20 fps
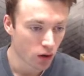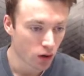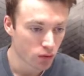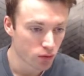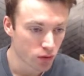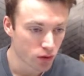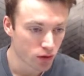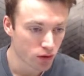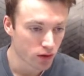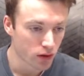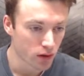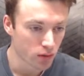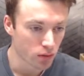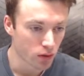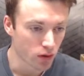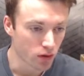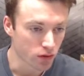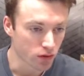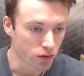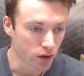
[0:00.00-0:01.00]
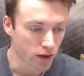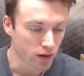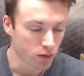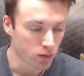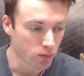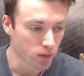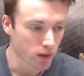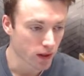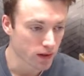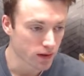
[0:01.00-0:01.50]
Or rook c1 trying
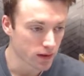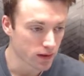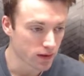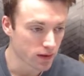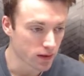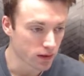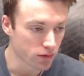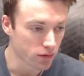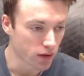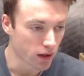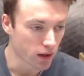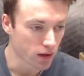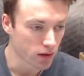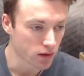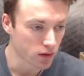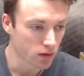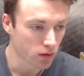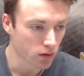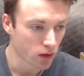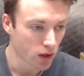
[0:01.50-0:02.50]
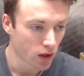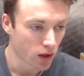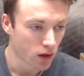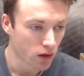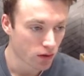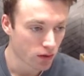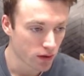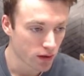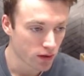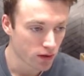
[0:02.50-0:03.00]
to play in the c file. So
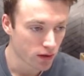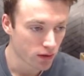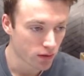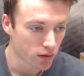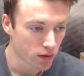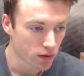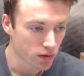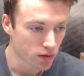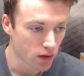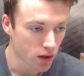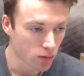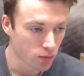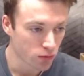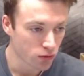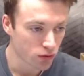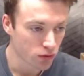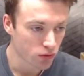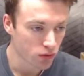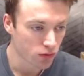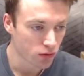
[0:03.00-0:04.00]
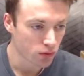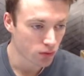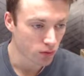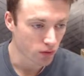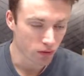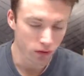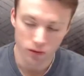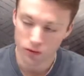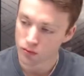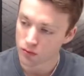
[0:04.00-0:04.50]
3 different options
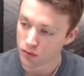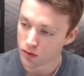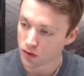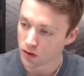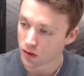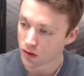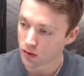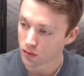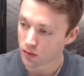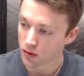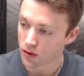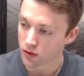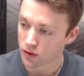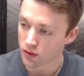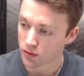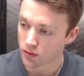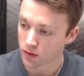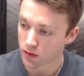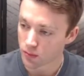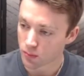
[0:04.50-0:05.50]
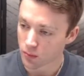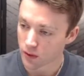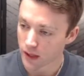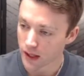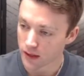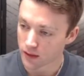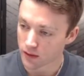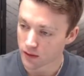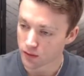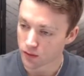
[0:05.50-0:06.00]
with 3 different
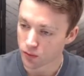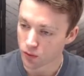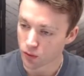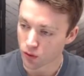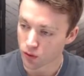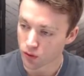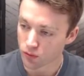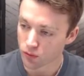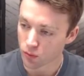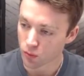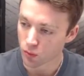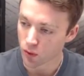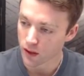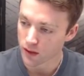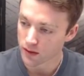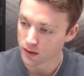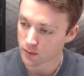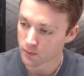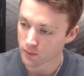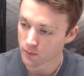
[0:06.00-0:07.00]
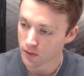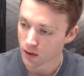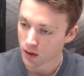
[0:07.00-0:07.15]
plans for white.